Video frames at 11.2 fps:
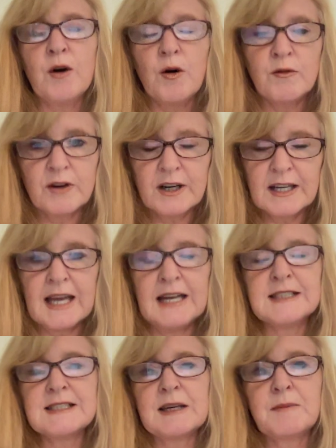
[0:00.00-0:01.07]
over again.
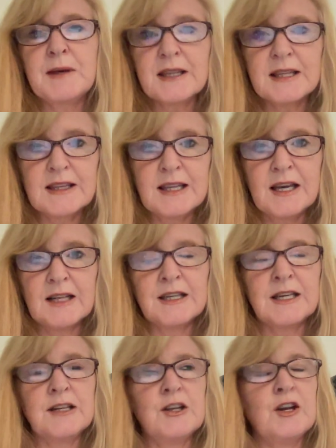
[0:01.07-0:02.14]
It's like peeling the onion,